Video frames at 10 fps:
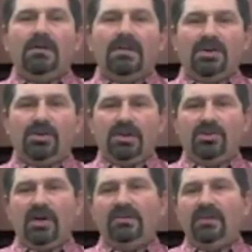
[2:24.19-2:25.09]
They should
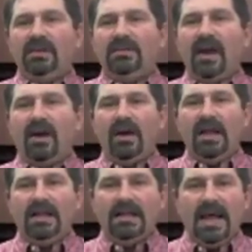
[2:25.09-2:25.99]
adjust the entire
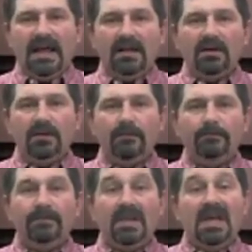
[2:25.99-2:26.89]
head and neck,
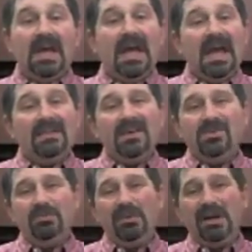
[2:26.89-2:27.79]
and they
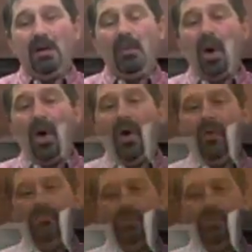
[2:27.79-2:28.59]
should pick up all